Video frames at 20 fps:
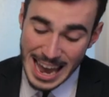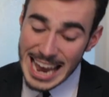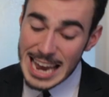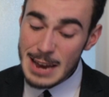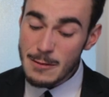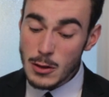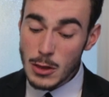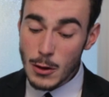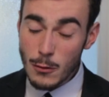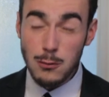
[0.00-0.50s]

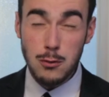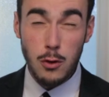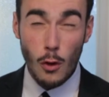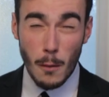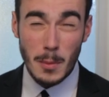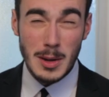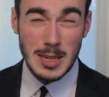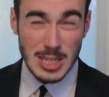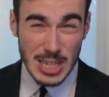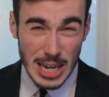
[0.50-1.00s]
Even the
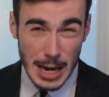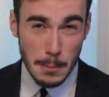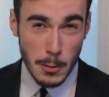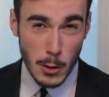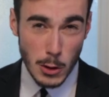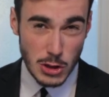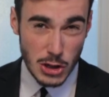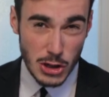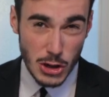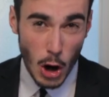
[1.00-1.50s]
former
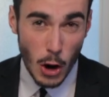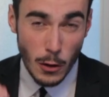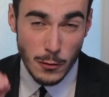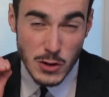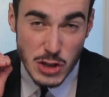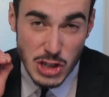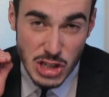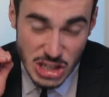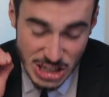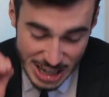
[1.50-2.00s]
chairperson
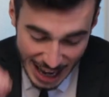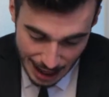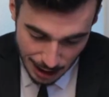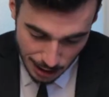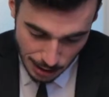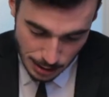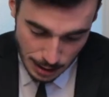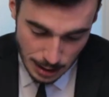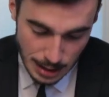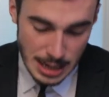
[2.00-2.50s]
of
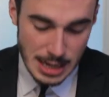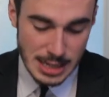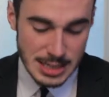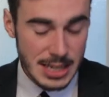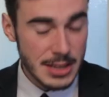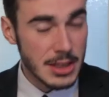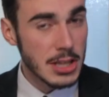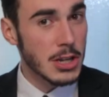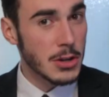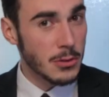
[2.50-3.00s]
Shell
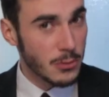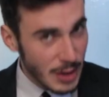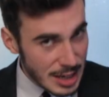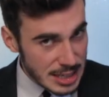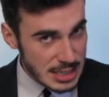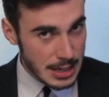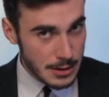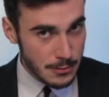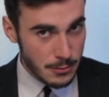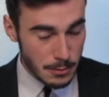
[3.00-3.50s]
said that
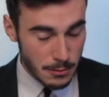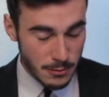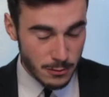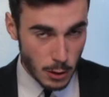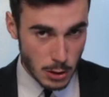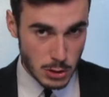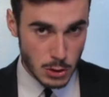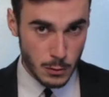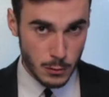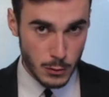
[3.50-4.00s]
divesting from
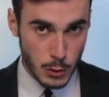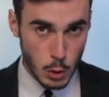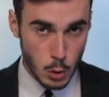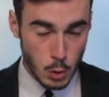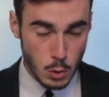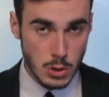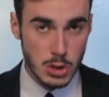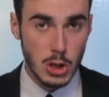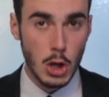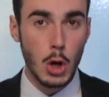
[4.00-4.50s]
fossil
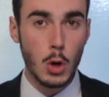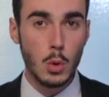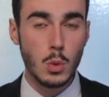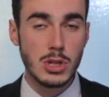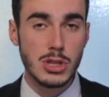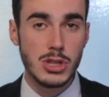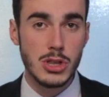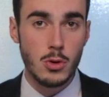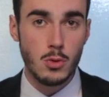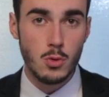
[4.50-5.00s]
fuels
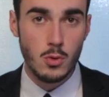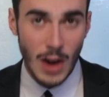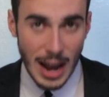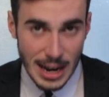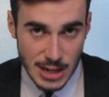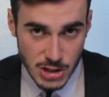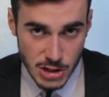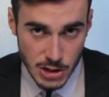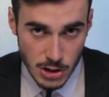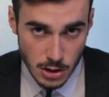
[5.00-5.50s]
was the
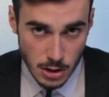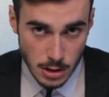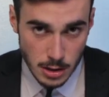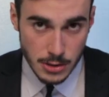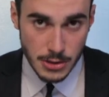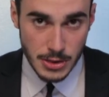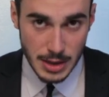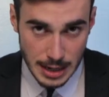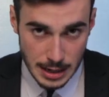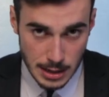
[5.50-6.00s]

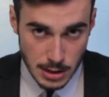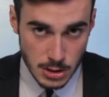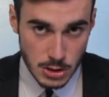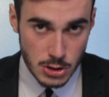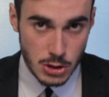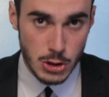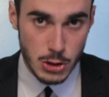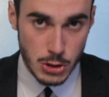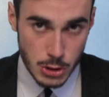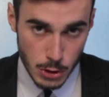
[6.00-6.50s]
rational
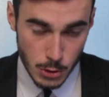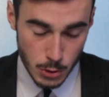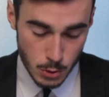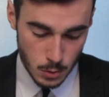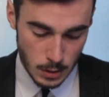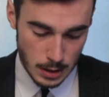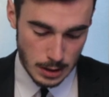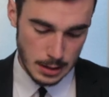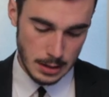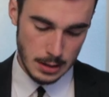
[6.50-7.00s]
thing to
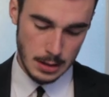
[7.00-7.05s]
do.